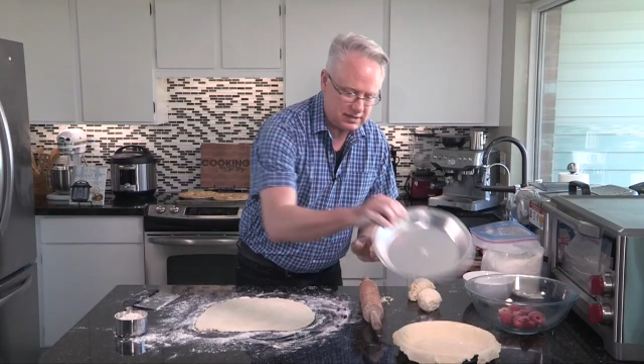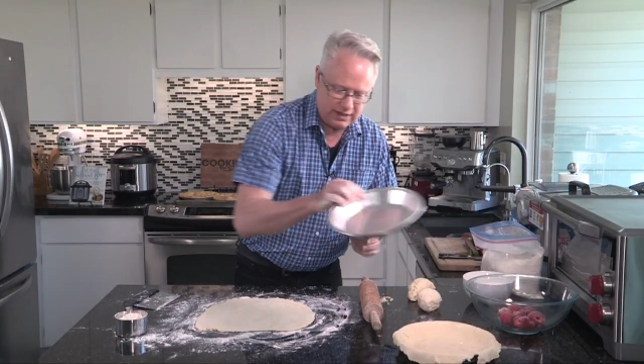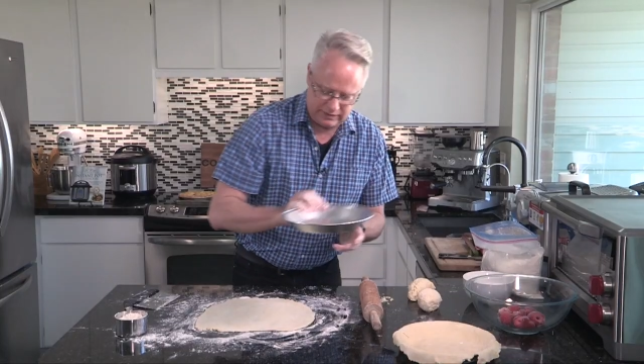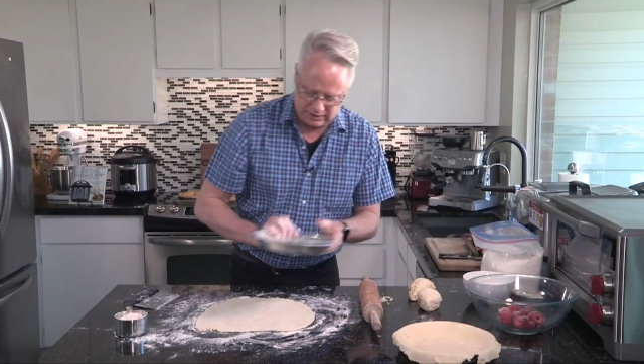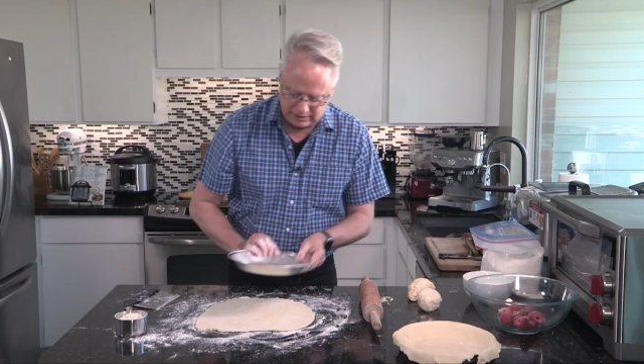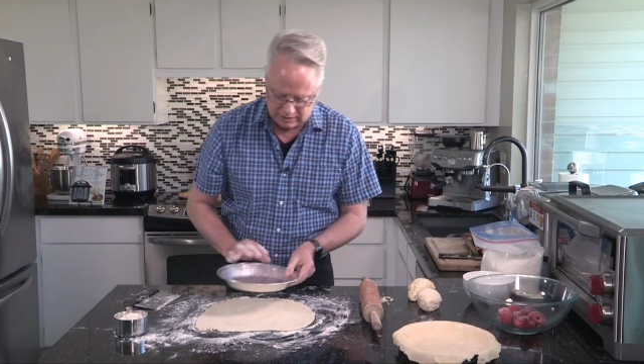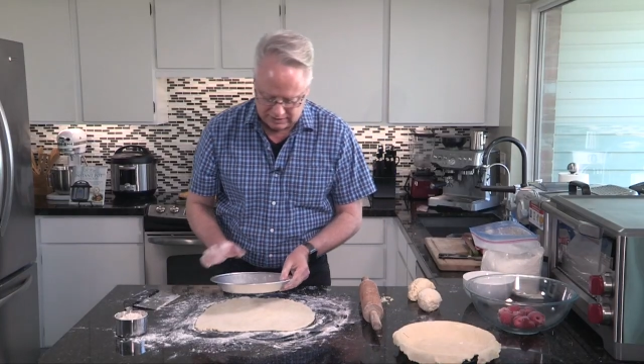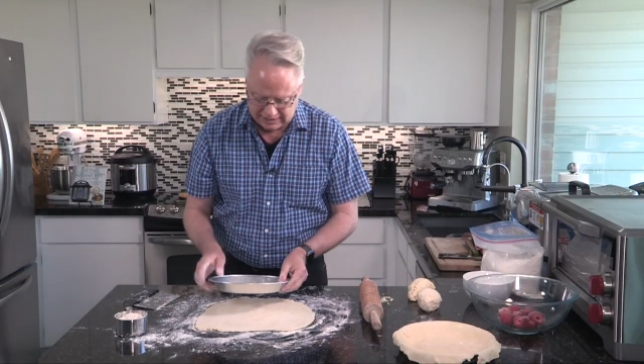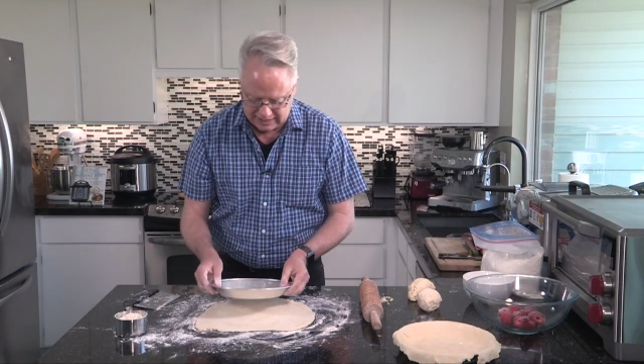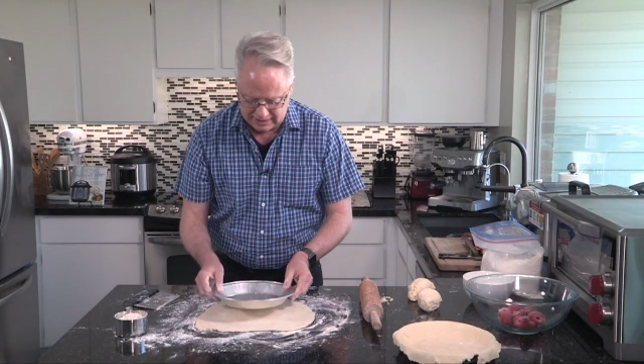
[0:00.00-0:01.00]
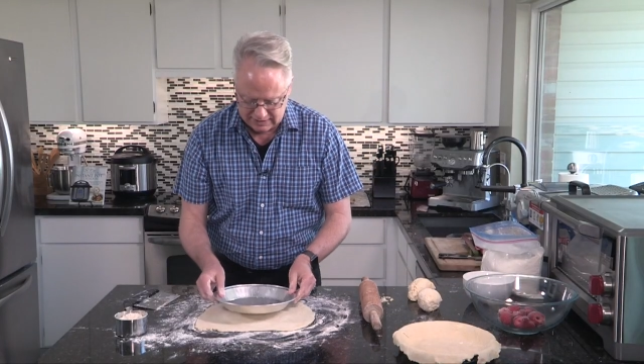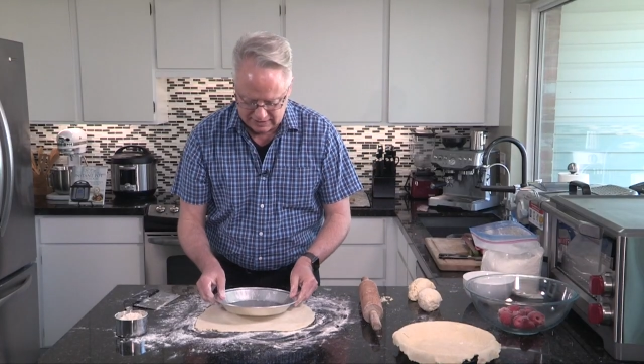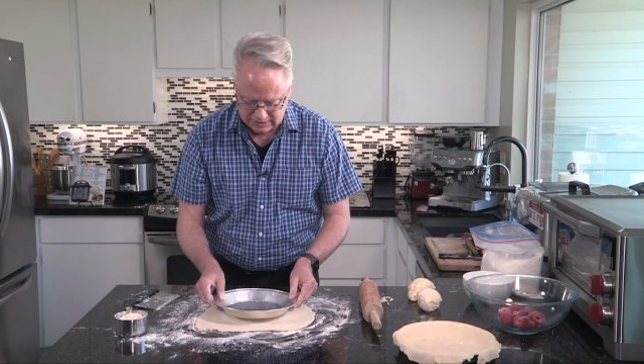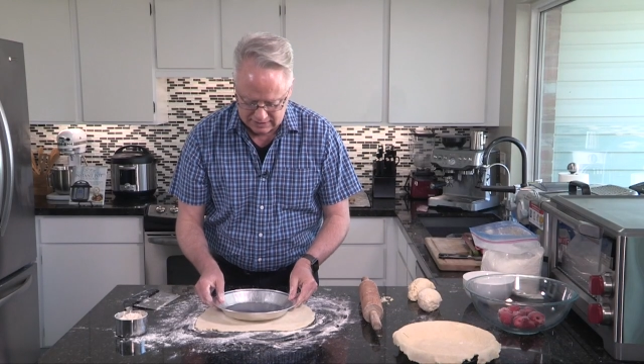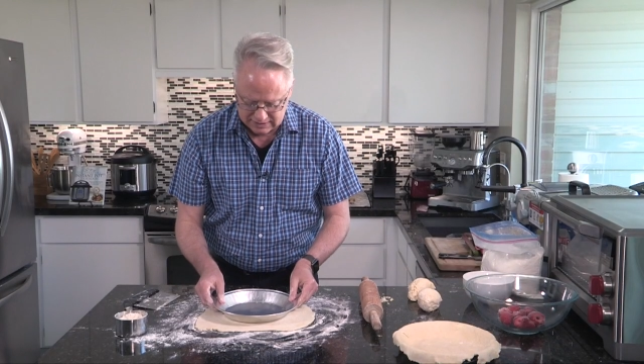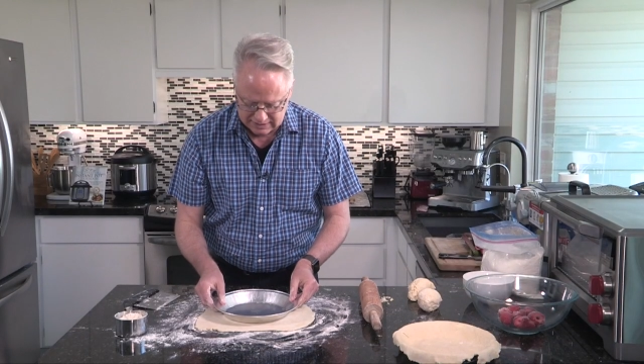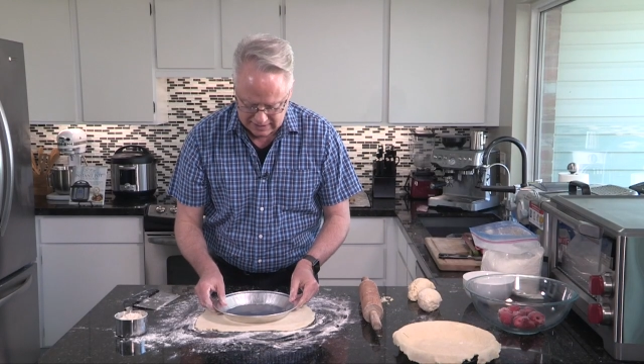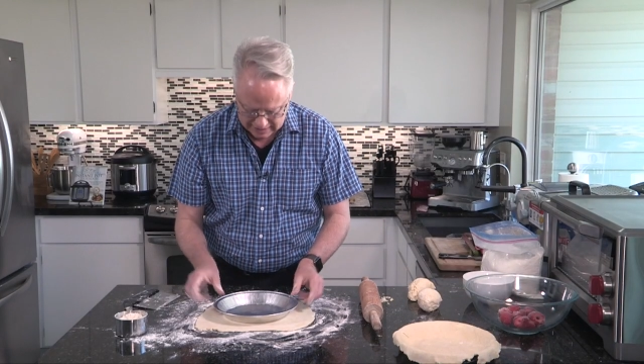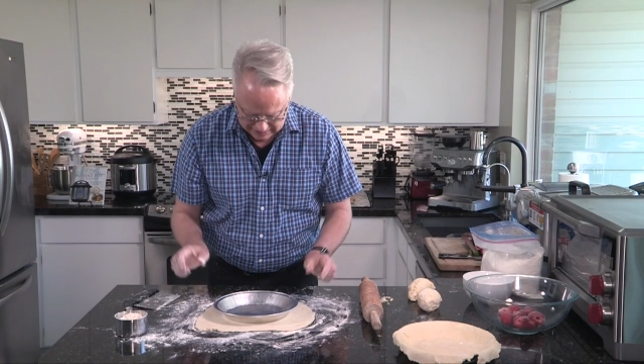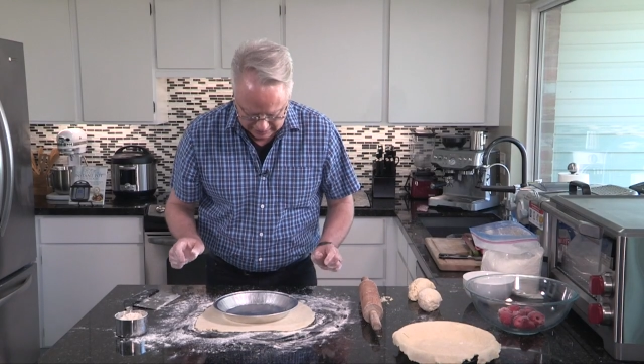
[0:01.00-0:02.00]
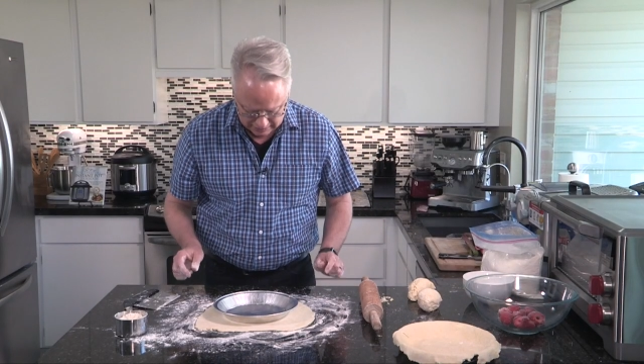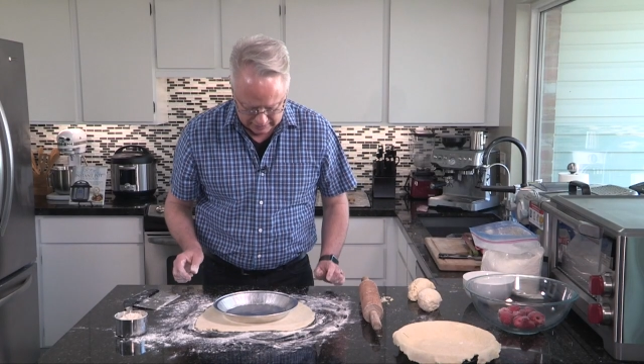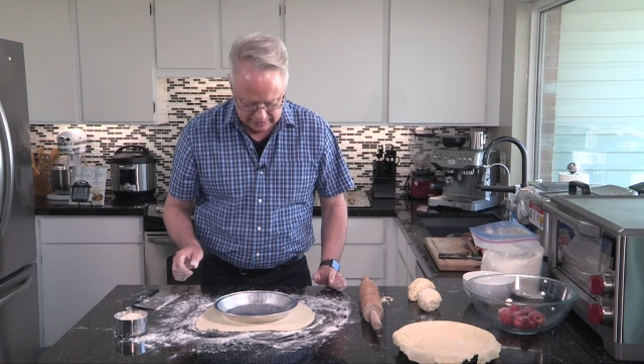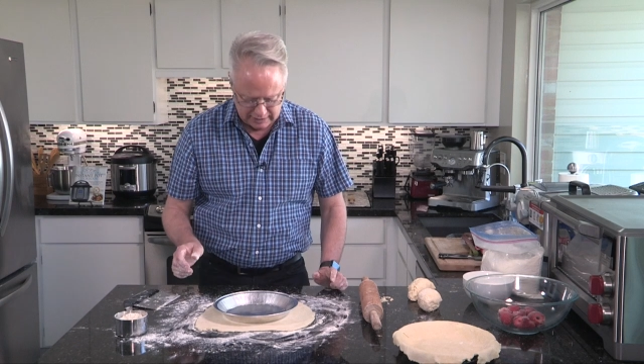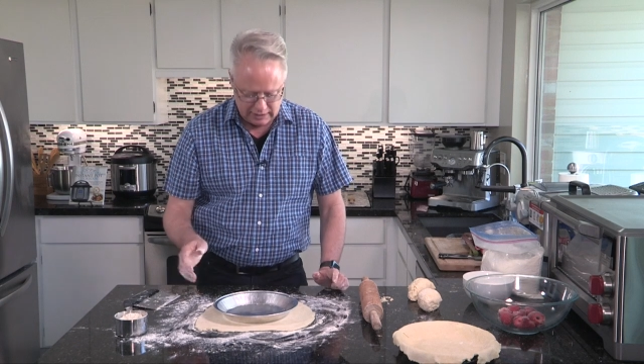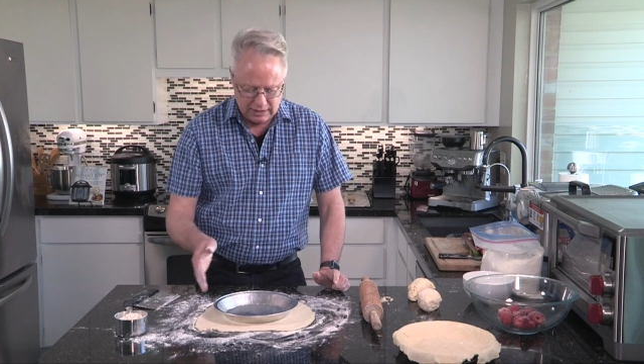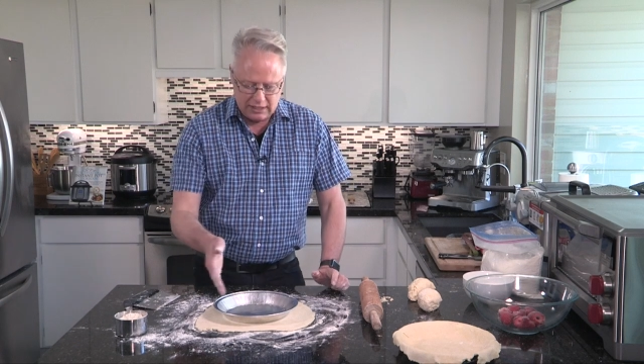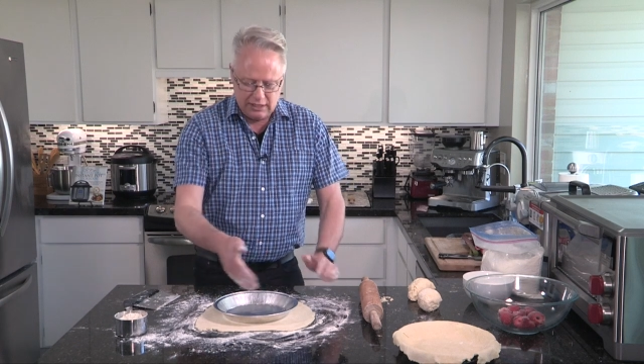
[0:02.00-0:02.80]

give it a little test and just set that on there.